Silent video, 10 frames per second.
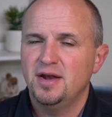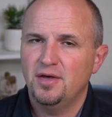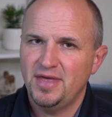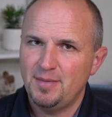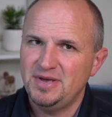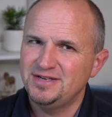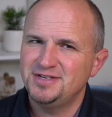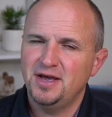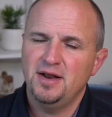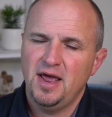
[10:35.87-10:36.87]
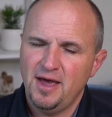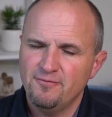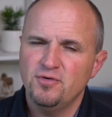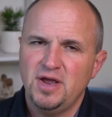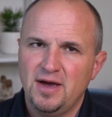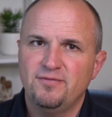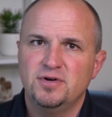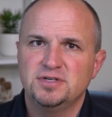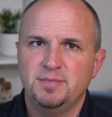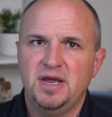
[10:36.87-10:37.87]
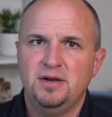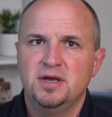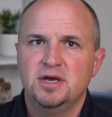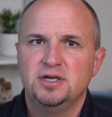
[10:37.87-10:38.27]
Now that being said, every effort is made